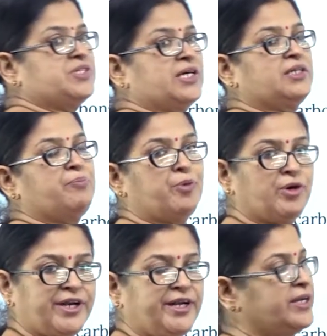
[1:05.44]
which are the
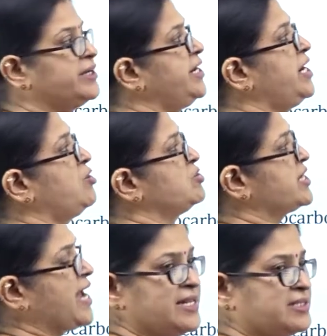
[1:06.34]
potent greenhouse
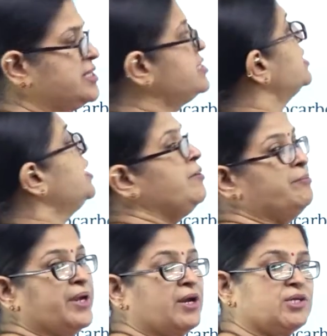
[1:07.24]
gases
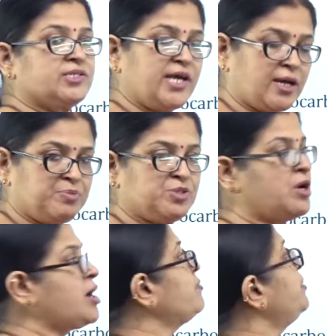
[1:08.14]
because they
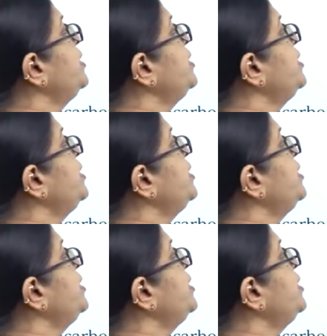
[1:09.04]
absorb